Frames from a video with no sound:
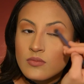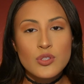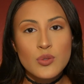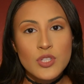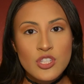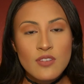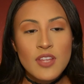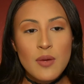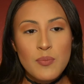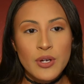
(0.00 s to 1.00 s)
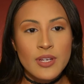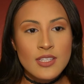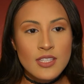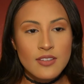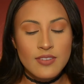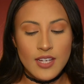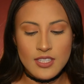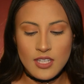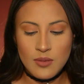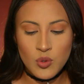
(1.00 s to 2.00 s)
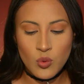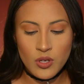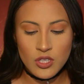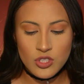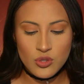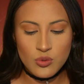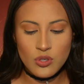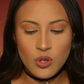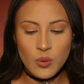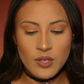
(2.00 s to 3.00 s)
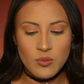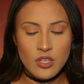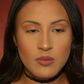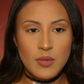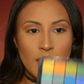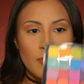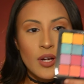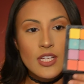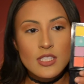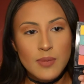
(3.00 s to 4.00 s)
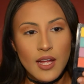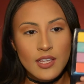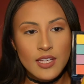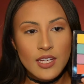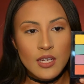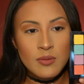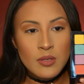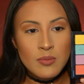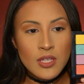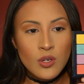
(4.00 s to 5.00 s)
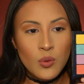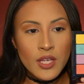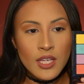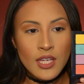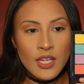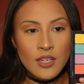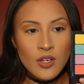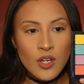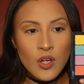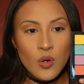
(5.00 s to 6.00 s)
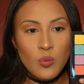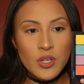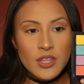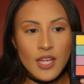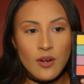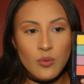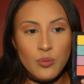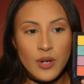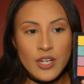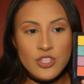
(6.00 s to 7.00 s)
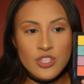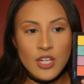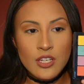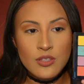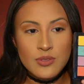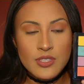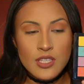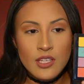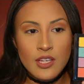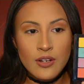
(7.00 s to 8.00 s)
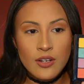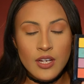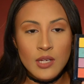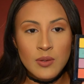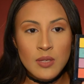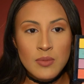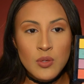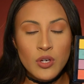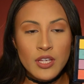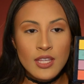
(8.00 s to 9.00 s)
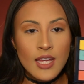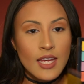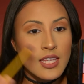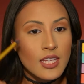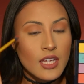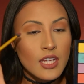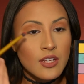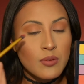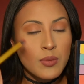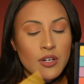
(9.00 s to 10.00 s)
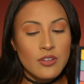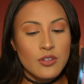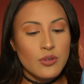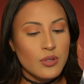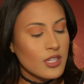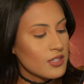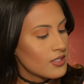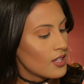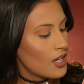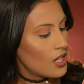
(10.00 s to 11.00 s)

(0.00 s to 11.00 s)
To achieve that burgundy effect, I'm going to go in with my Brights palette, and I'm going to be going in with that red shade you see here, and I'm going to be working that in the inner part of the crease.